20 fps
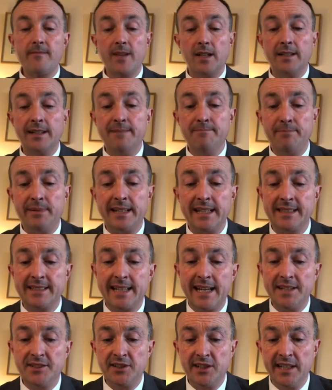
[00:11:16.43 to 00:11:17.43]
In
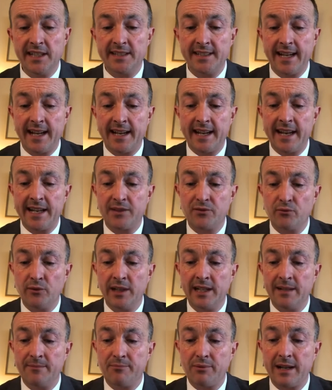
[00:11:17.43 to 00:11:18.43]
PSHE 10H,
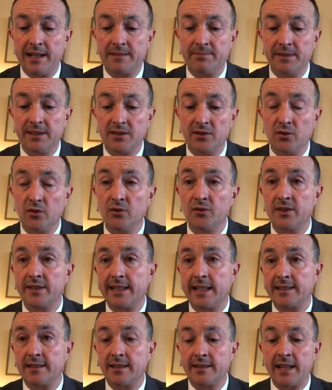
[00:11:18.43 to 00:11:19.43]
really impressed Mrs.
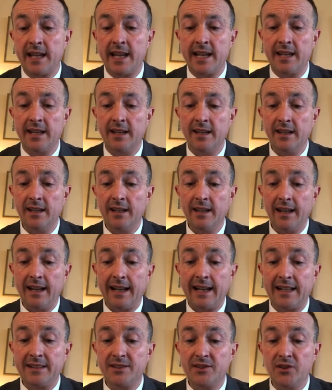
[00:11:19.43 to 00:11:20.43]
Hornstetter. They
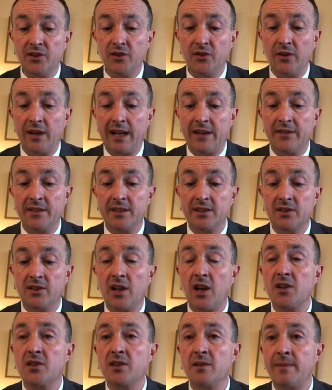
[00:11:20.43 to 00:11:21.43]
had to have a
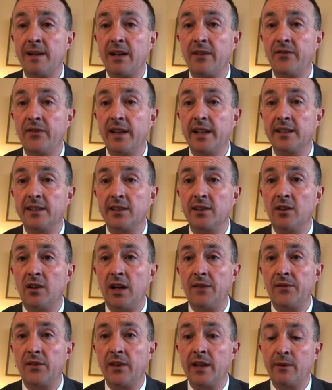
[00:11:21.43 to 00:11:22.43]
discussion about things in
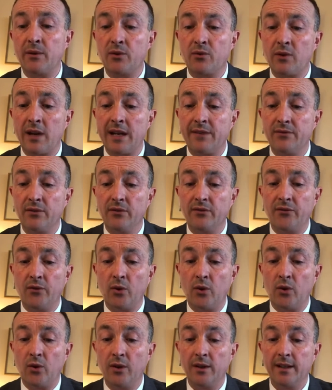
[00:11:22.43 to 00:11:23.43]
life that they were grateful
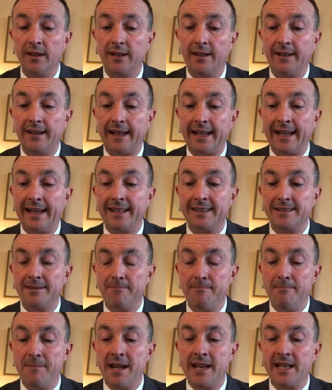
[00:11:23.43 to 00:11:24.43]
for, and
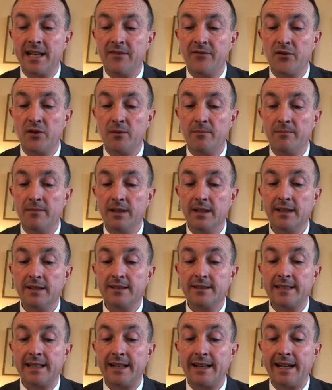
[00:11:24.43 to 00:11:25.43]
many of them
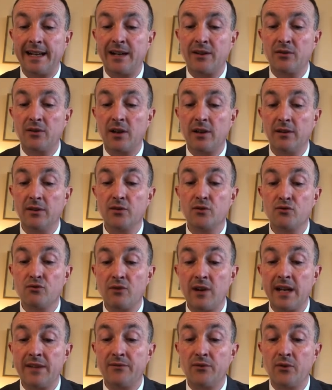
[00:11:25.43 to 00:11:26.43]
said how
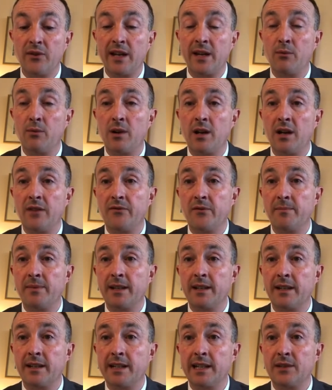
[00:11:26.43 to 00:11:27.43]
grateful they were for
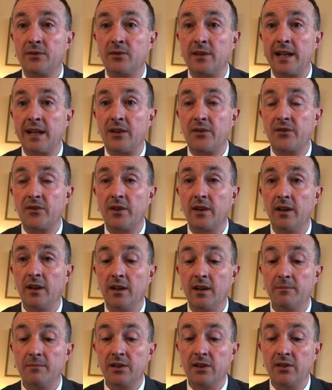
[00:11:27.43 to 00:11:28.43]
being at Kingswood House,
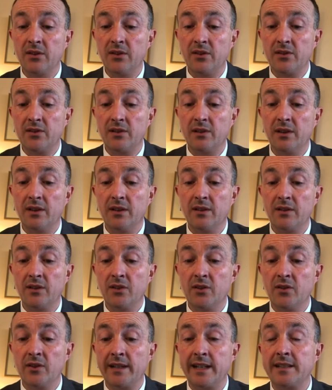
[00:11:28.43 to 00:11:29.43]
because the
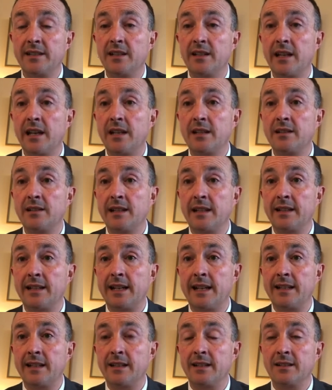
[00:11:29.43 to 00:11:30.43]
good education they're
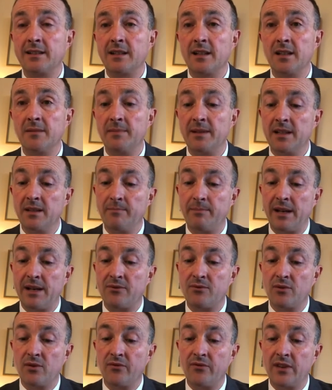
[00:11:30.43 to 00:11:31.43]
getting is going to be the
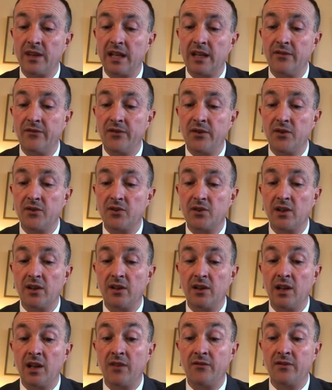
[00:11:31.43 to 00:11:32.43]
bedrock for their
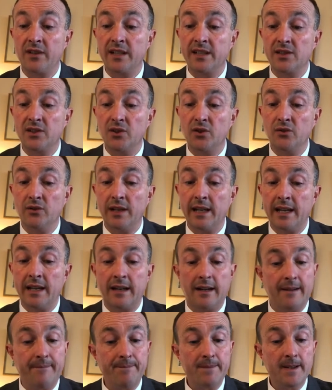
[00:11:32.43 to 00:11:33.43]
future. Lovely to
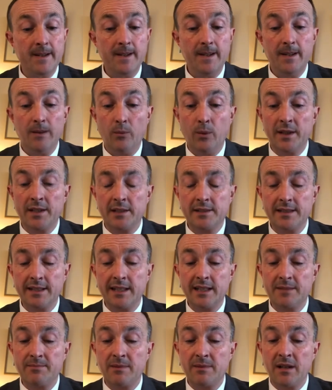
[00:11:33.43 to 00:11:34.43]
hear. Well done
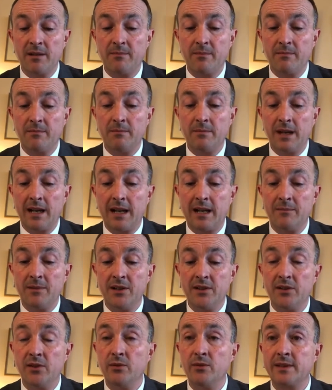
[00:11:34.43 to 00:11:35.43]
to Ismail
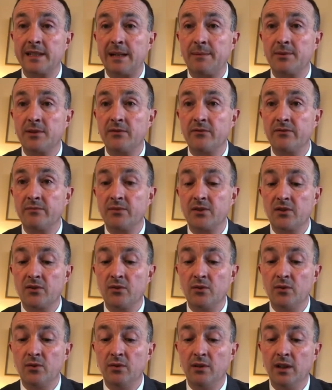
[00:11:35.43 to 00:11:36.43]
Mohammed, who is absent from
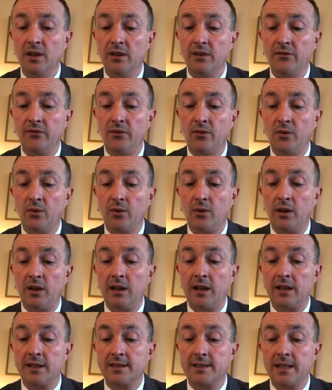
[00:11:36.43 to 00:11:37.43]
school for
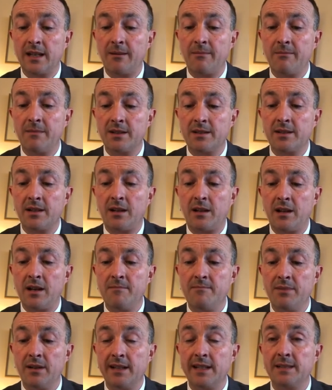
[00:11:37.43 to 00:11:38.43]
some
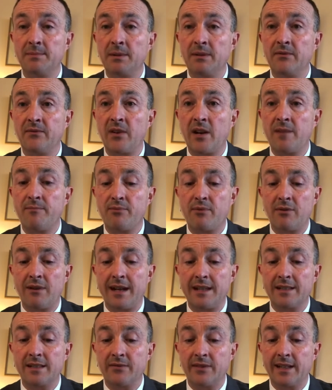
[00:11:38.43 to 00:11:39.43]
time, but he's been very
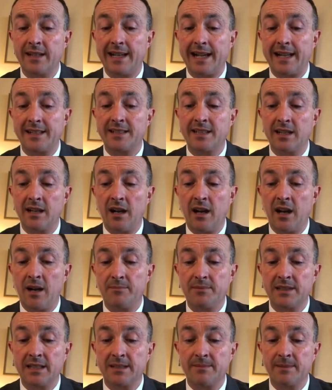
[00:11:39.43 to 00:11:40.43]
proactive in catching
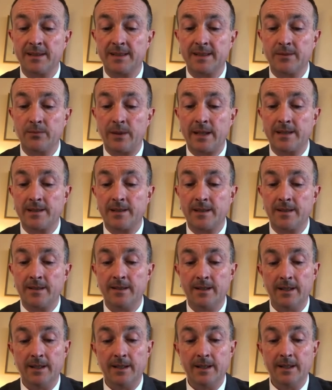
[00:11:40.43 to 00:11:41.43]
up, says Mrs.
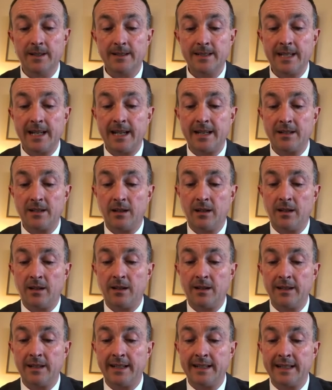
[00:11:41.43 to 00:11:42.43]
Weston. Ted
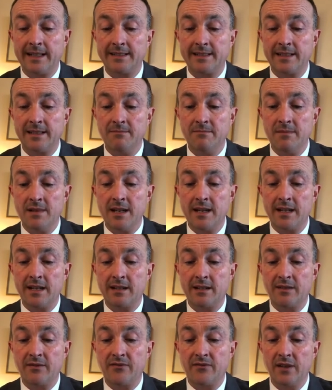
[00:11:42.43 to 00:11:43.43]
Hartley and Anthony
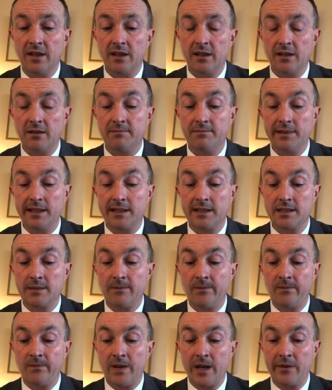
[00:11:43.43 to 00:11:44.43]
Mirnick have completed
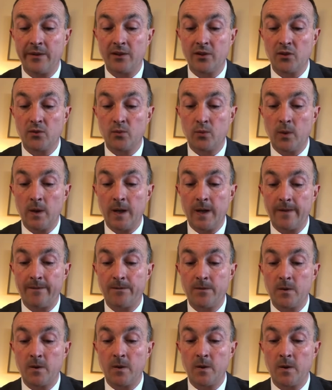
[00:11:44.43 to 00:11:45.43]
some very good
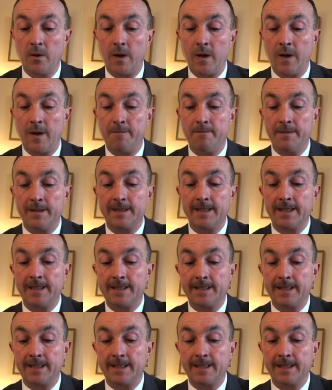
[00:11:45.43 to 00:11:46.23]
work for Mrs.